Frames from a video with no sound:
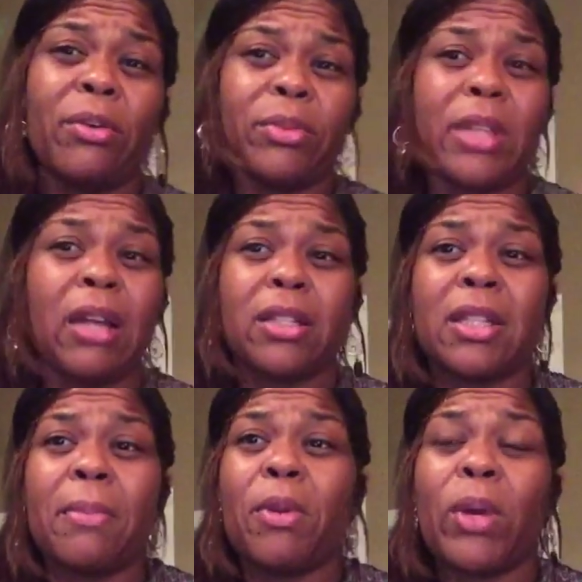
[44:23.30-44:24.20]
Dr.
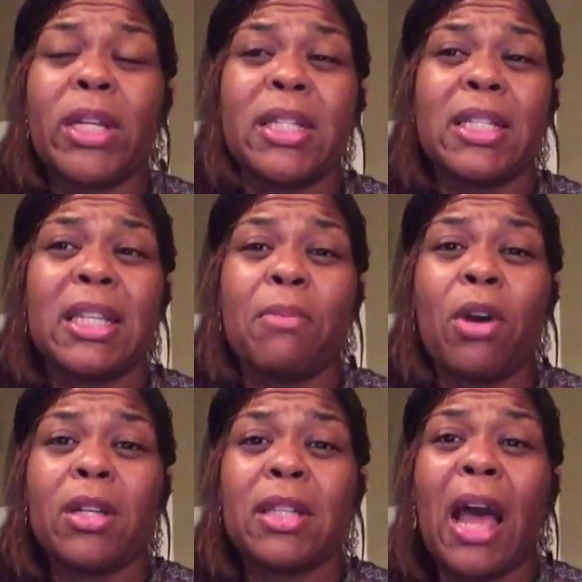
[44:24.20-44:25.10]
Sebi wanted to sea
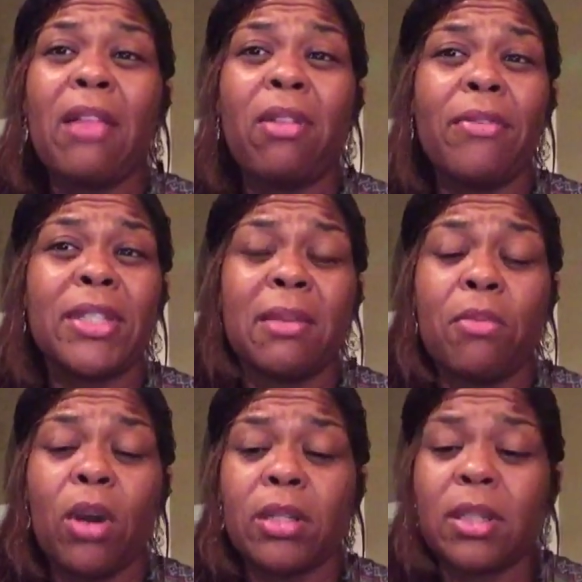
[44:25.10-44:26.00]
moss. I love sea
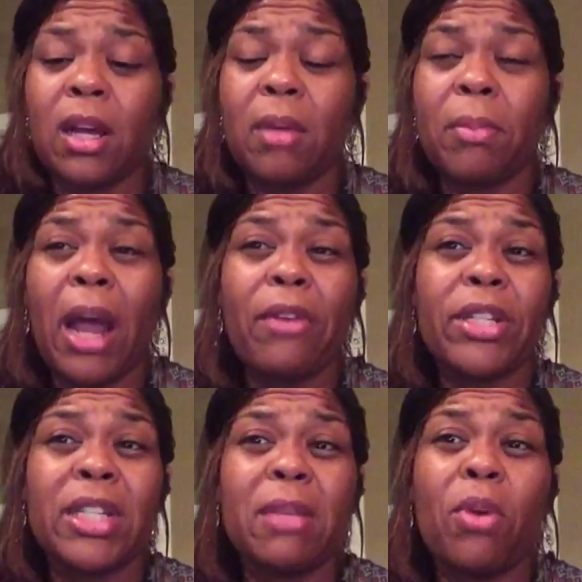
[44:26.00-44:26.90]
moss.
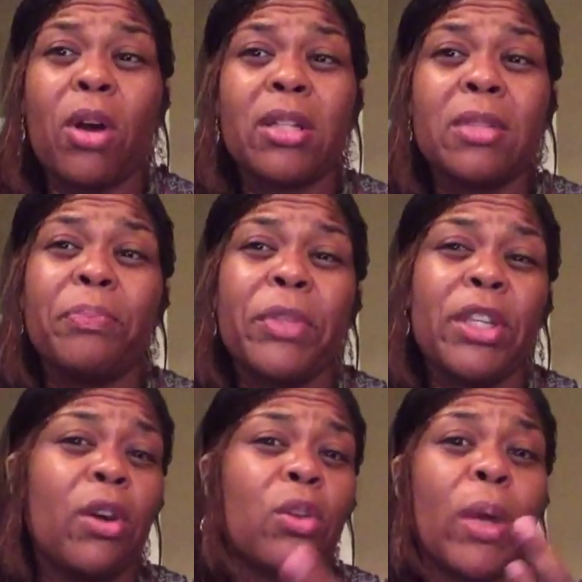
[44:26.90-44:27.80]
Irish sea moss.
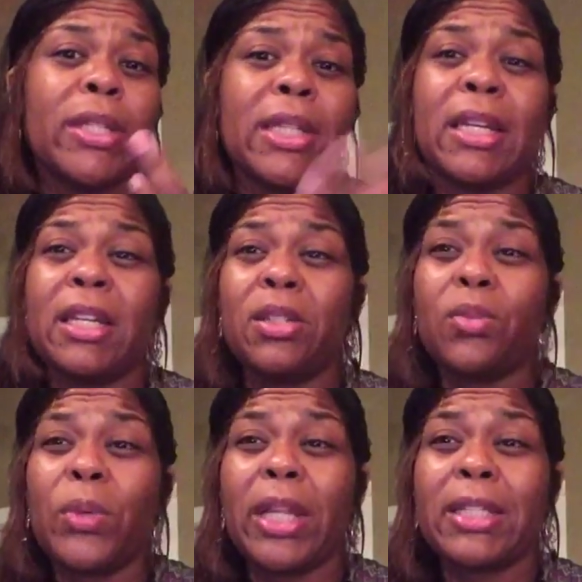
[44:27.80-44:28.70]
The West Indians,
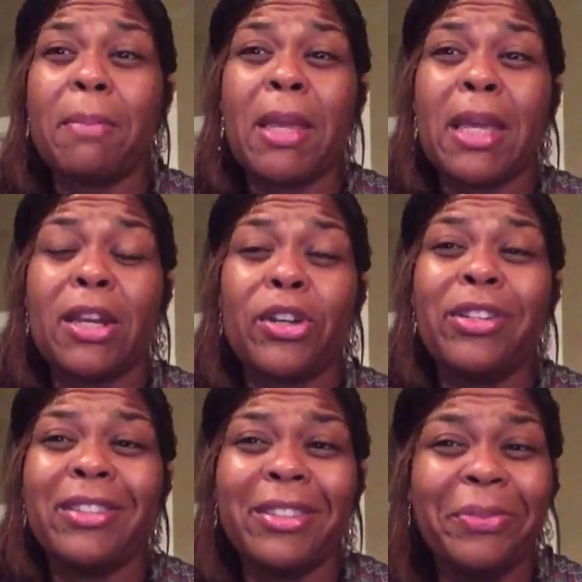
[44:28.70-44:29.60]
we like to make it
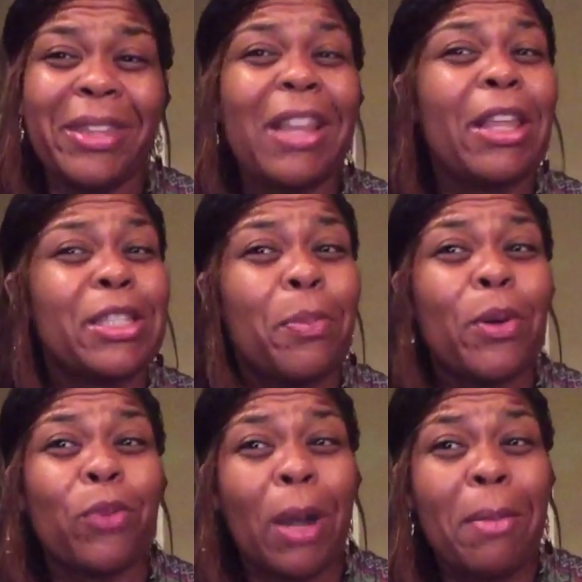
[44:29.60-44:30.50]
in, they like to
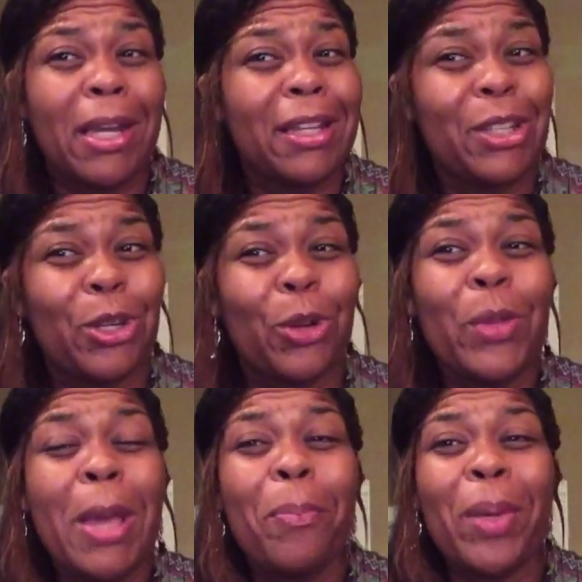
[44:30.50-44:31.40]
put rum in it.
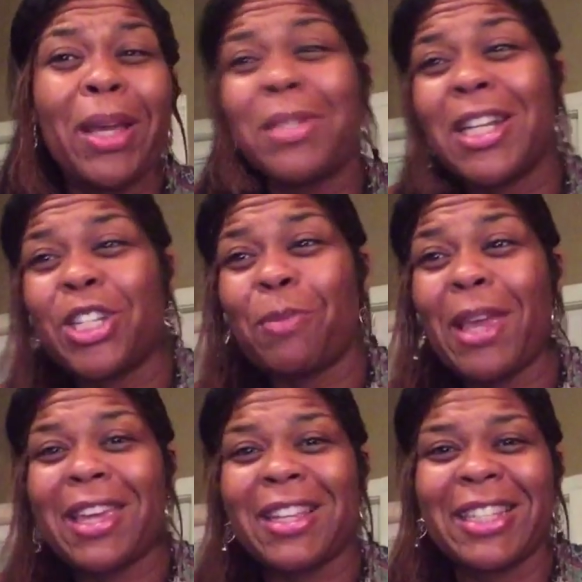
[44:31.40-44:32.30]
Big up to the
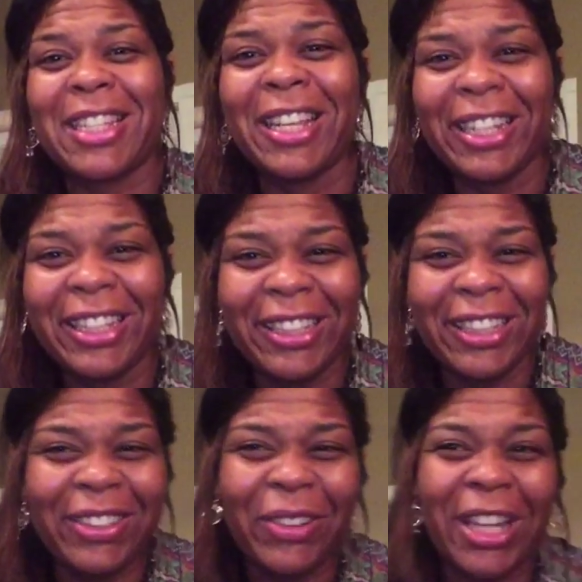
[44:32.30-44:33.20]
Jamaicans
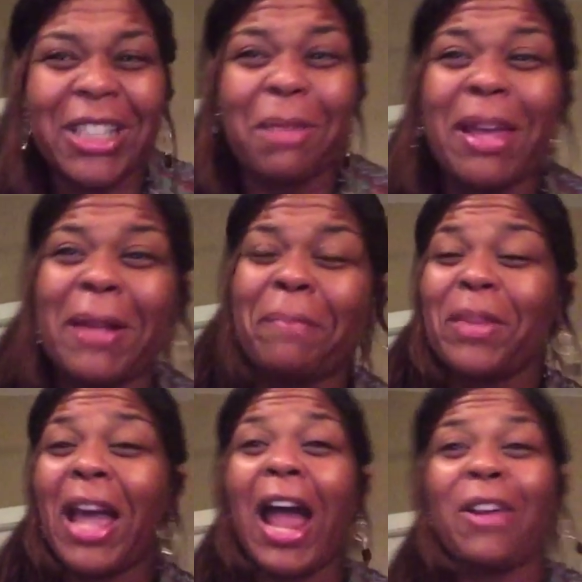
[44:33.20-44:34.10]
who like to make
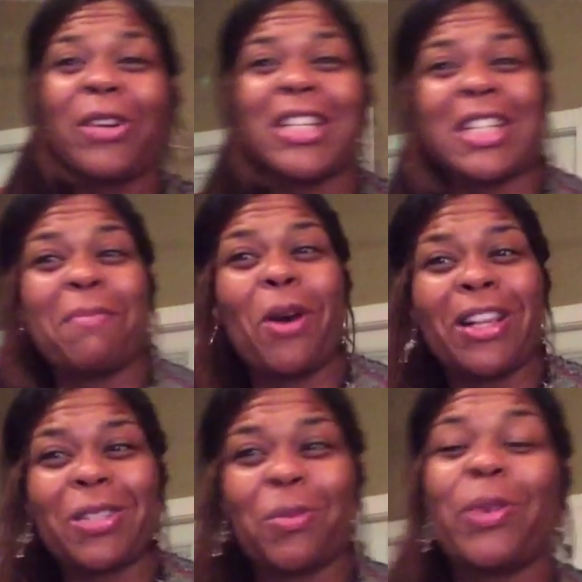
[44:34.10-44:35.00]
Irish sea
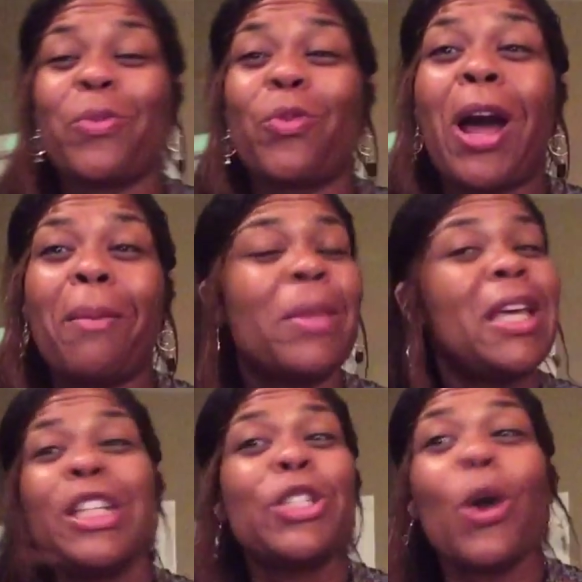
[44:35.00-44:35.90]
moss with rum.
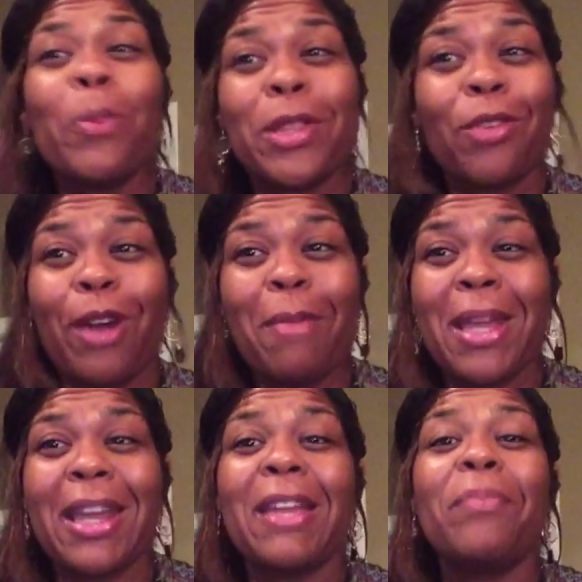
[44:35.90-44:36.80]
Don't put the rum
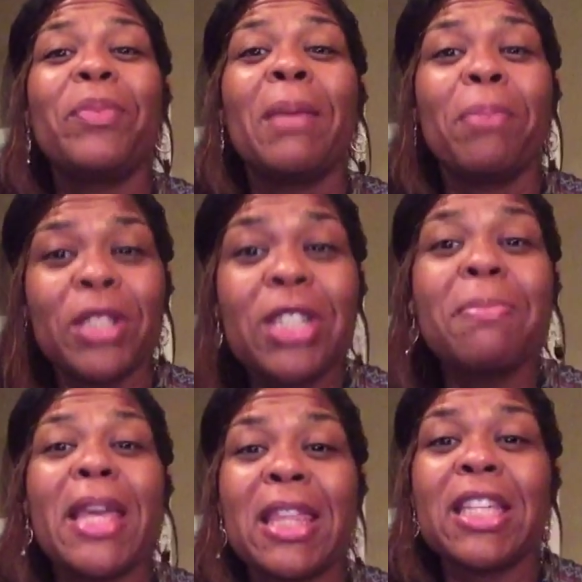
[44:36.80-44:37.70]
in it, but just
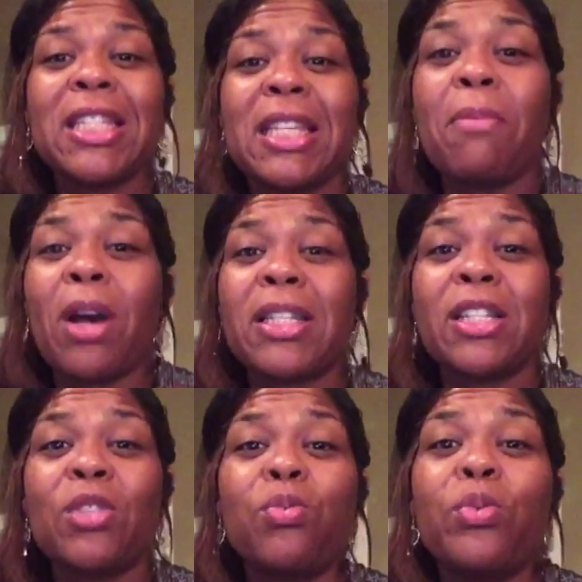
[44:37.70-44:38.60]
make the sea moss.
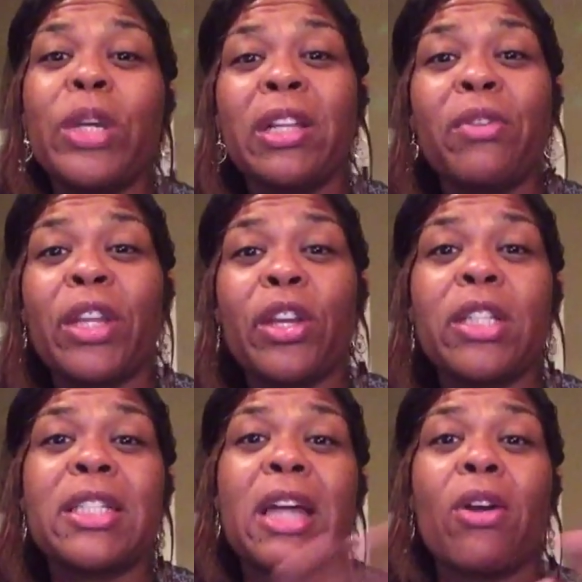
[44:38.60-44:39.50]
It's really, really
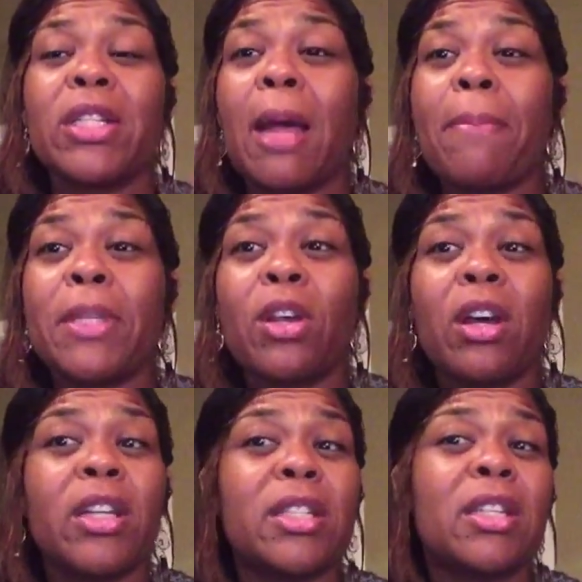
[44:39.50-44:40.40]
good. Soursop is
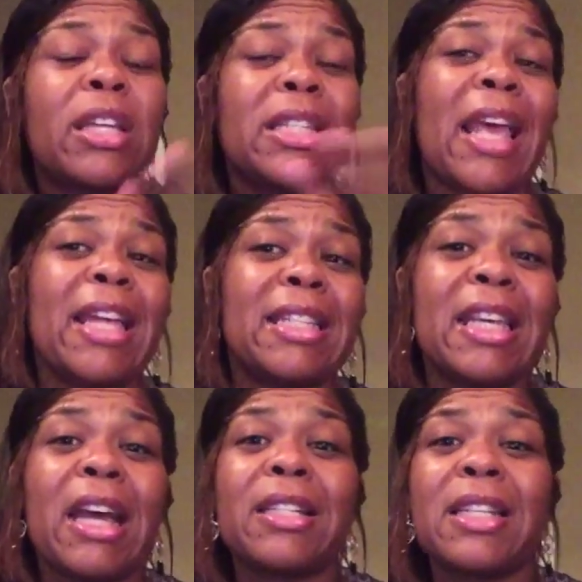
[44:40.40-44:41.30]
good. It's an
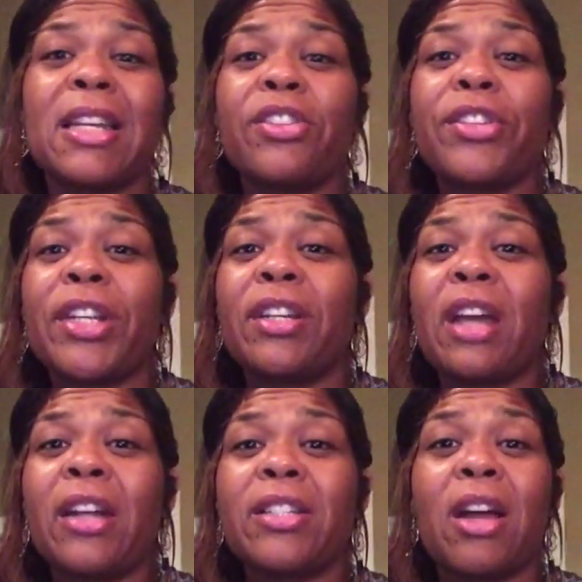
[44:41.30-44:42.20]
anti-carcinogen.
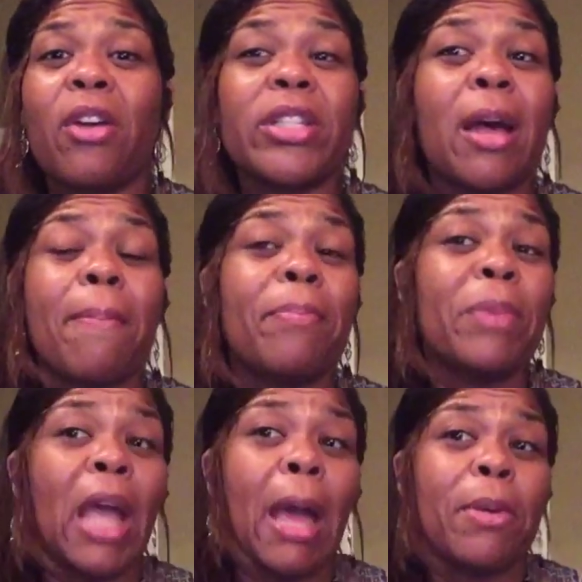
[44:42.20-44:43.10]
Our soursop.
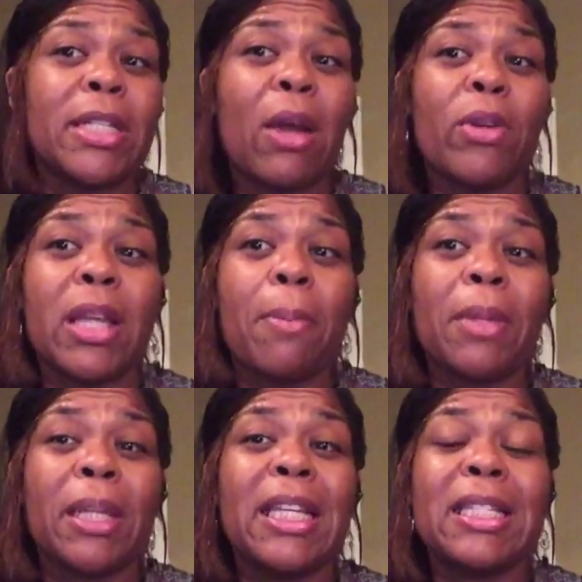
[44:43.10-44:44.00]
I put soursop
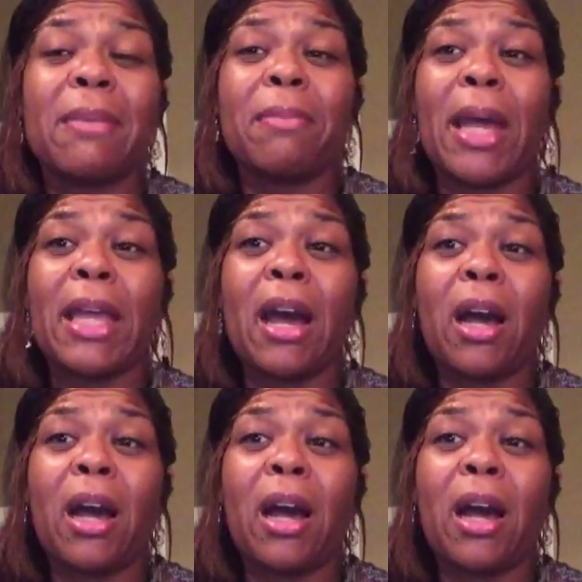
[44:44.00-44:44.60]
leaves in my